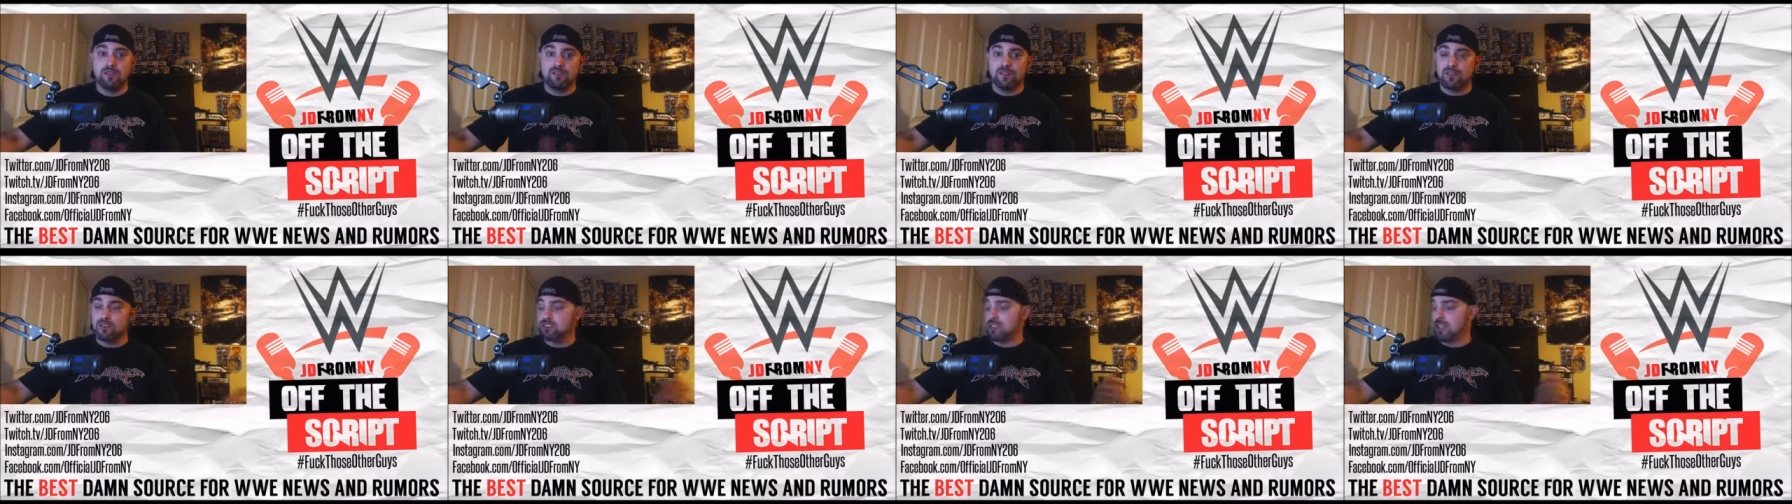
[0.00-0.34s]

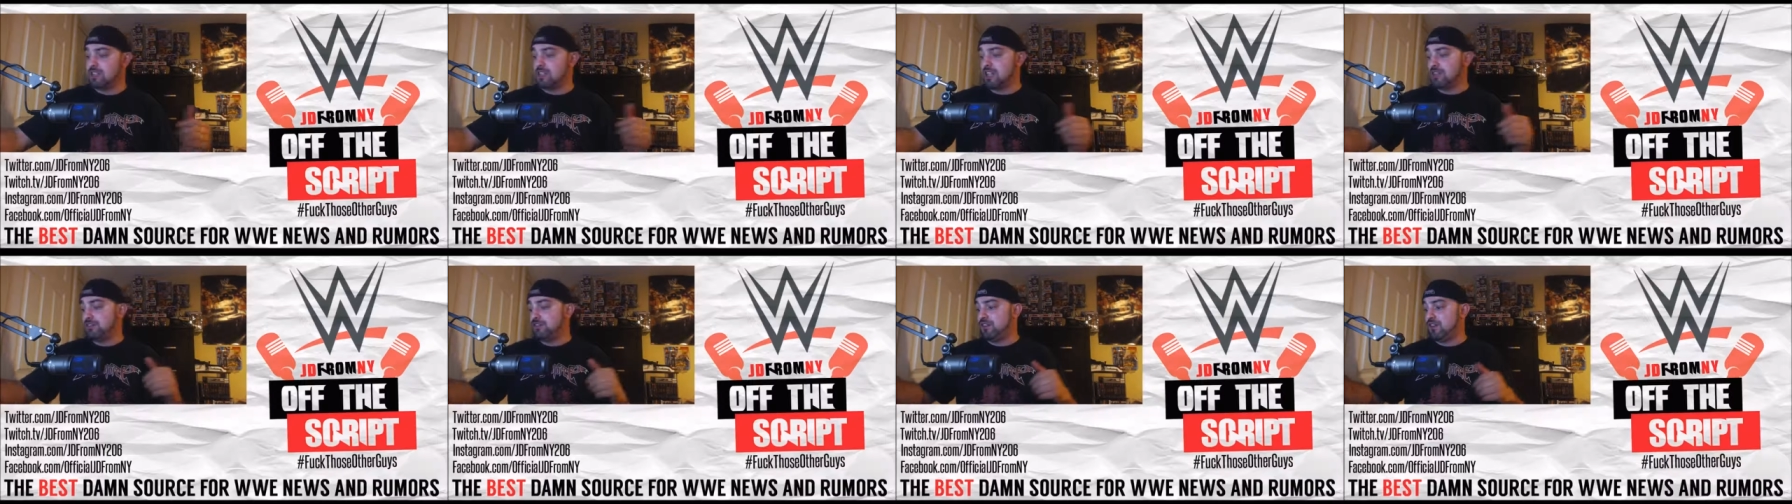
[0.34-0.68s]
Feels
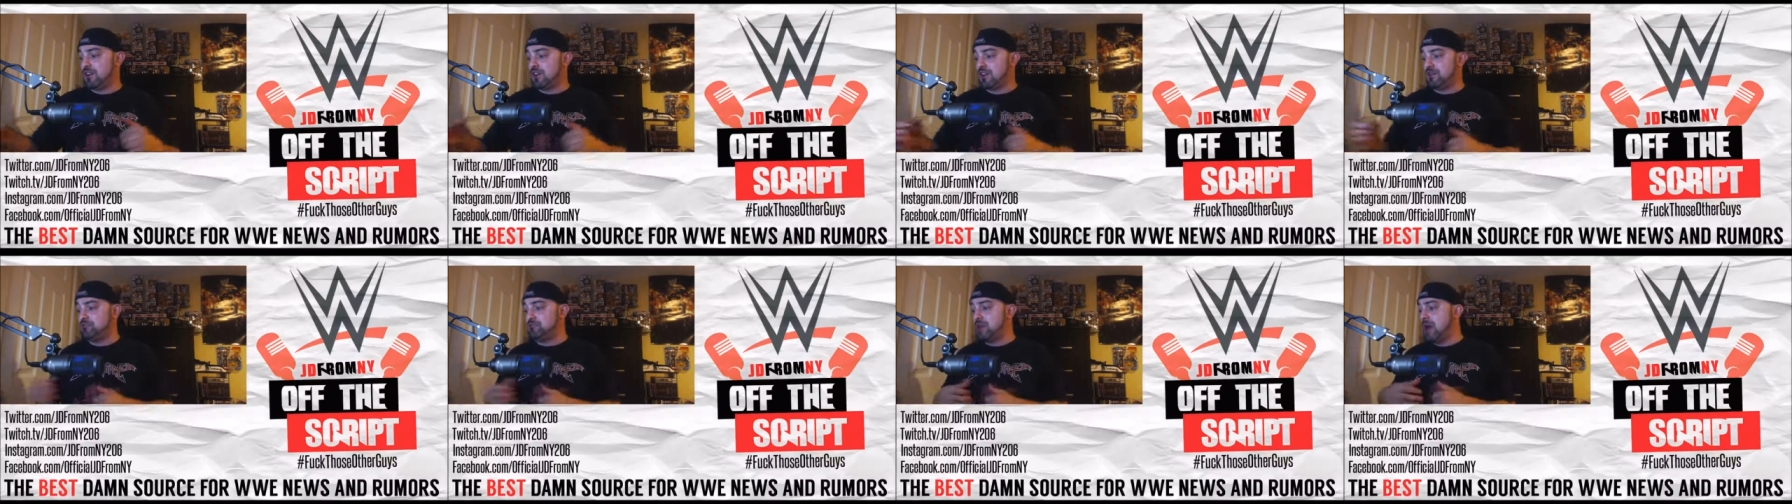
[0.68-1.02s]
like they
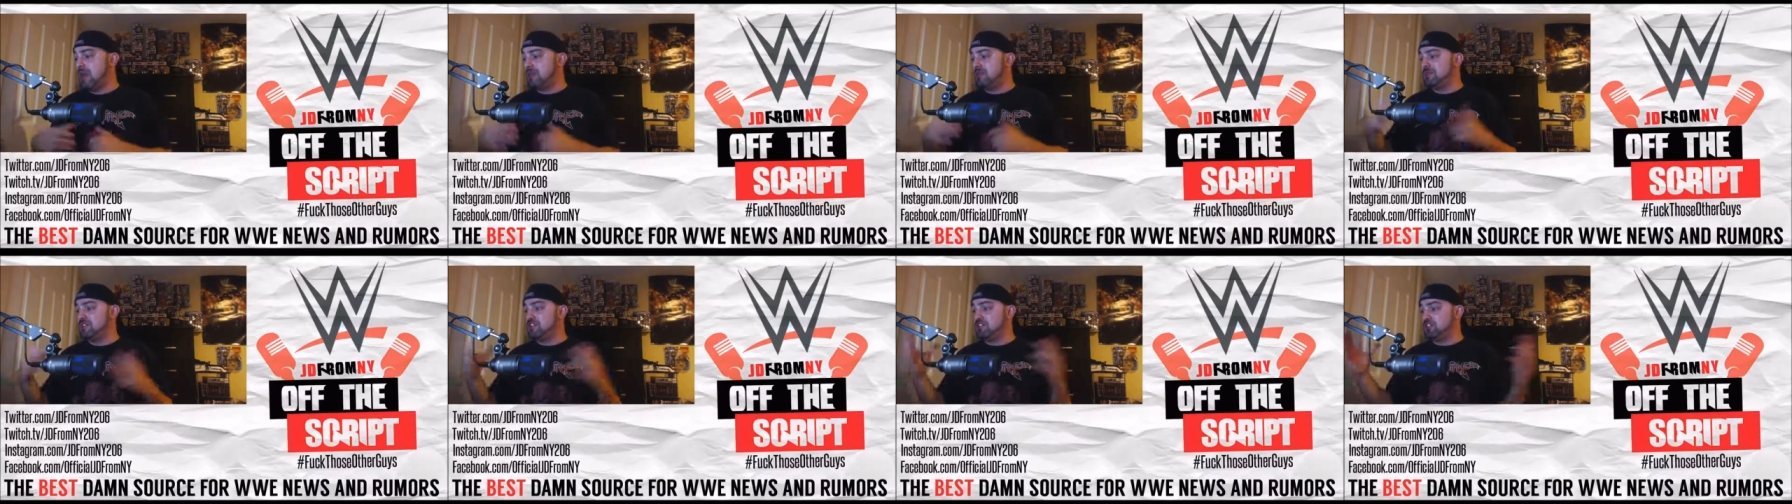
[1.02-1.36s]
fucking
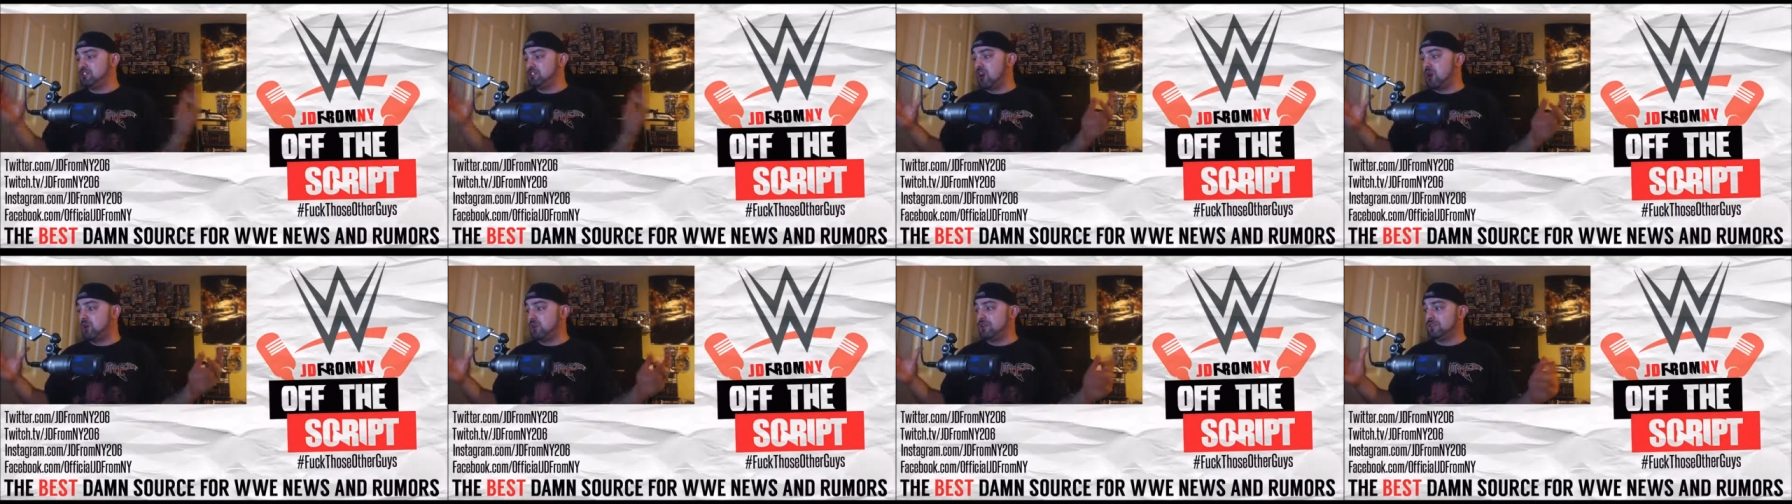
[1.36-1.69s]
penned the
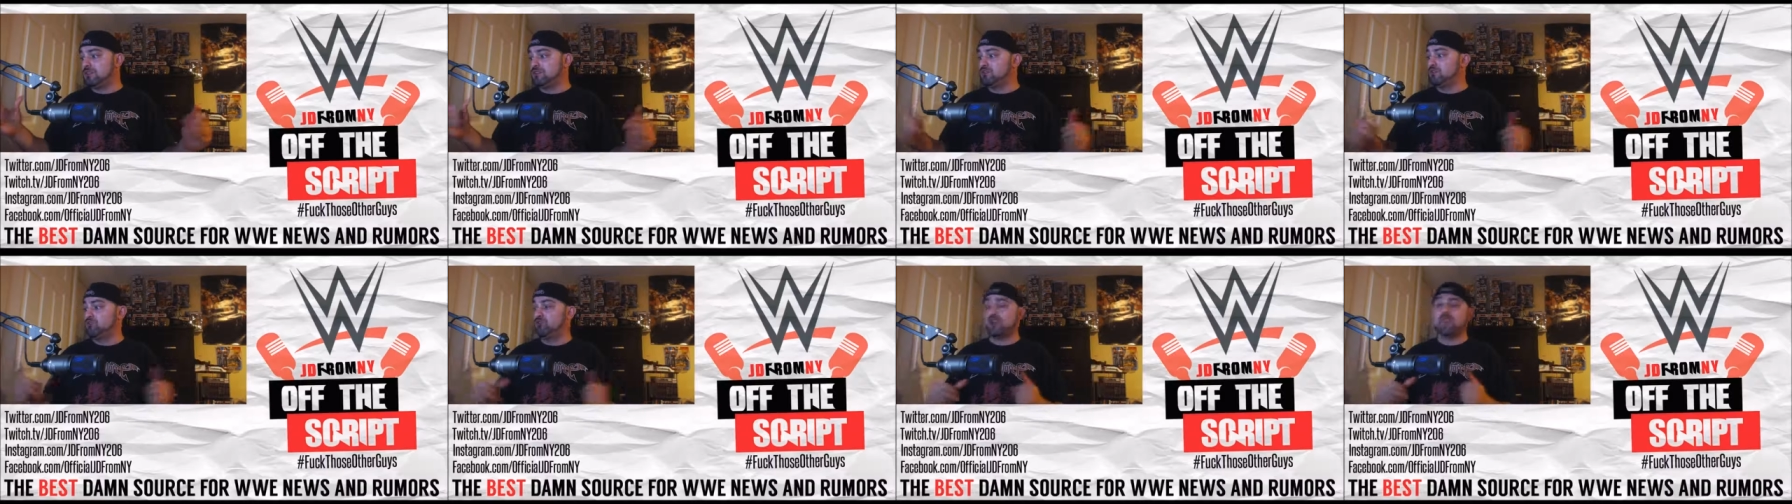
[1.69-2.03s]
show in
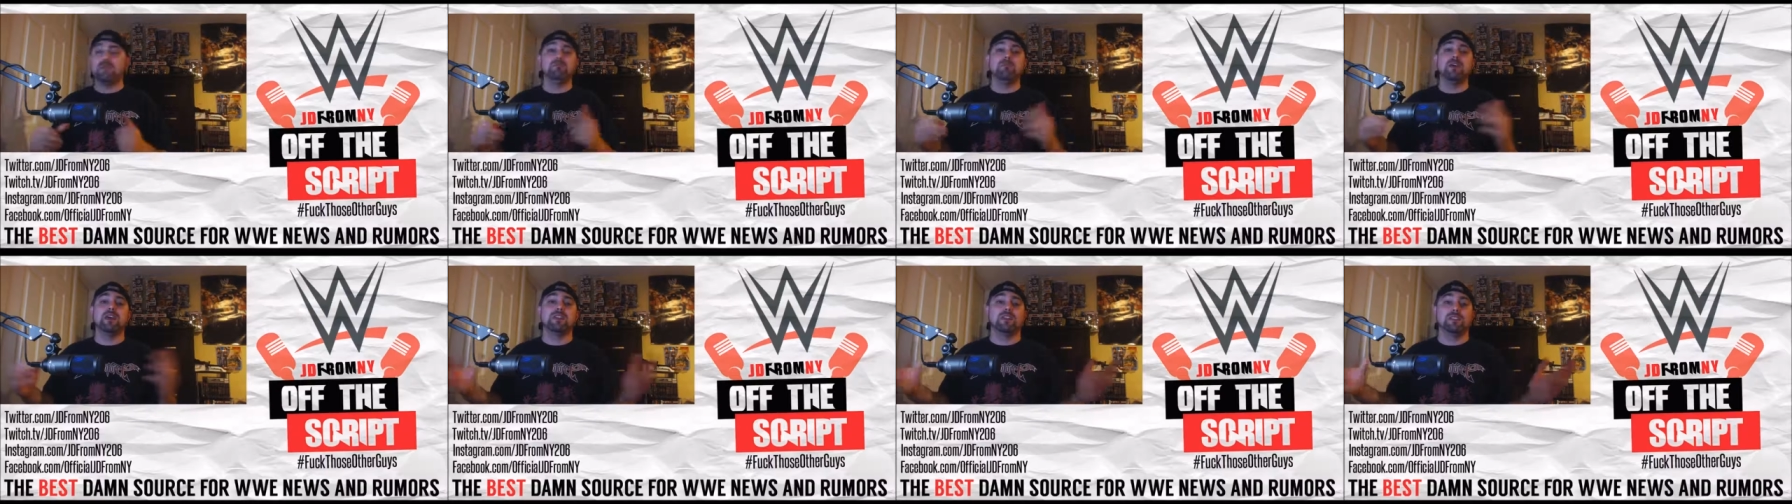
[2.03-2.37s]

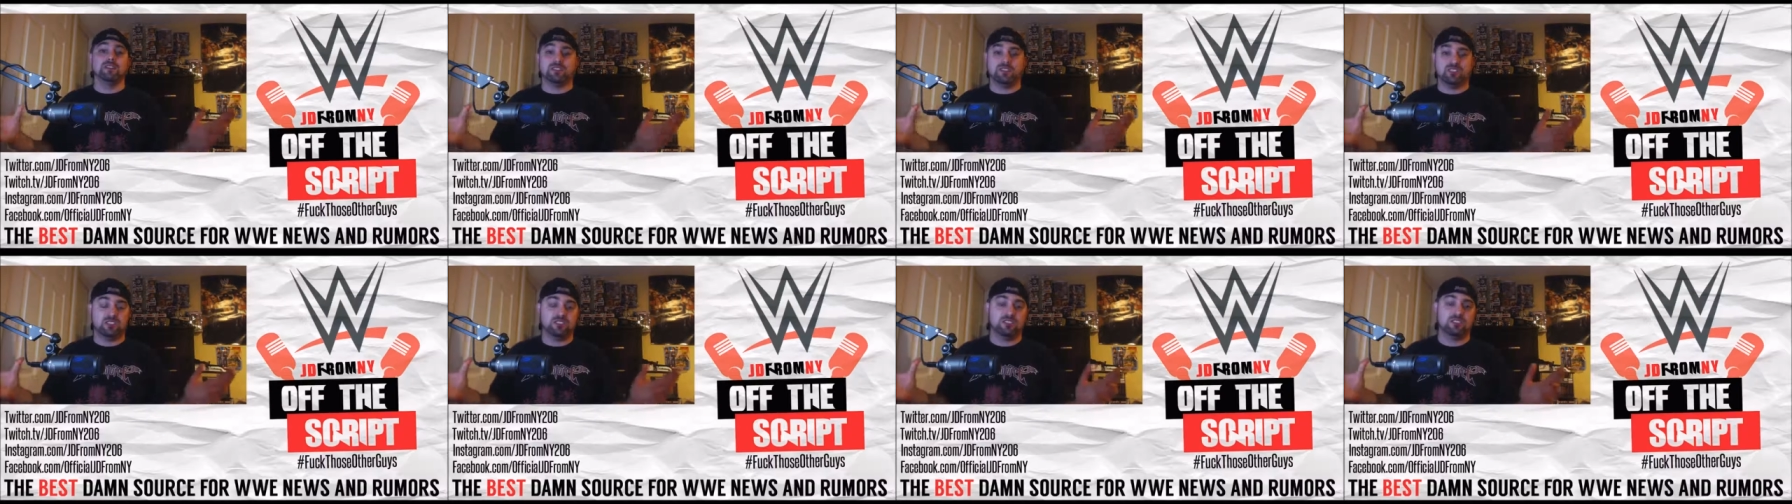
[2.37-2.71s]
three
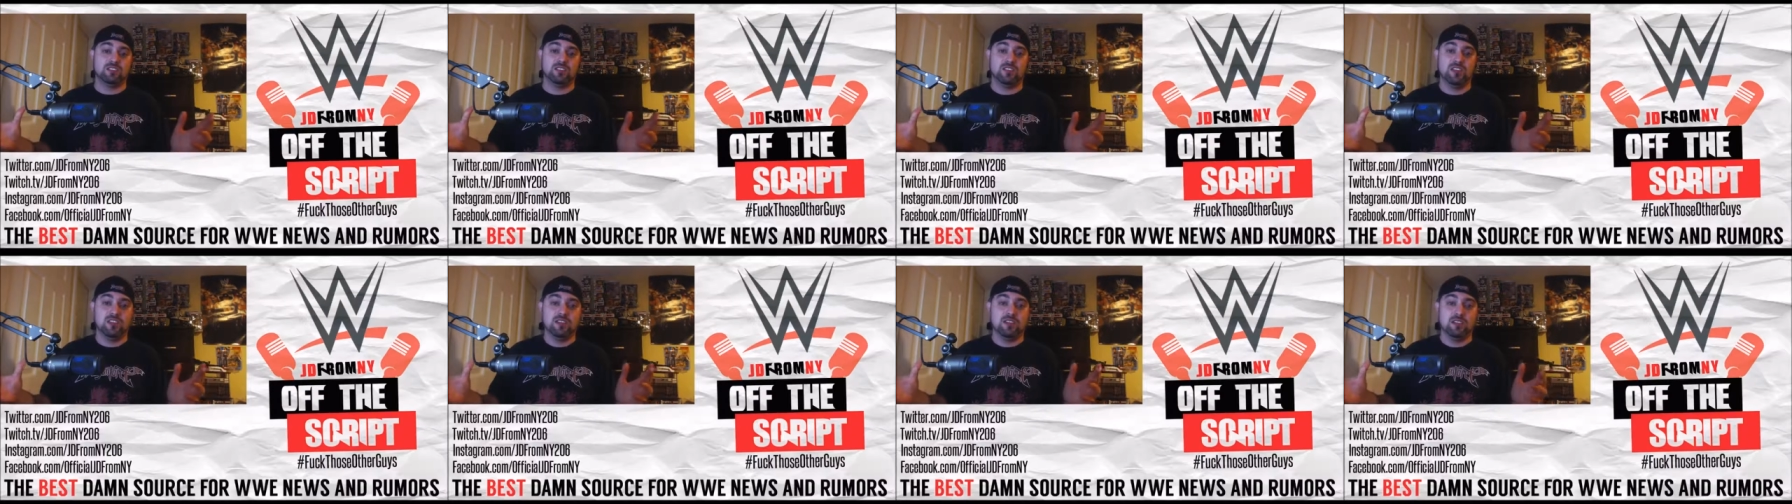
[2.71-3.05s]
minutes.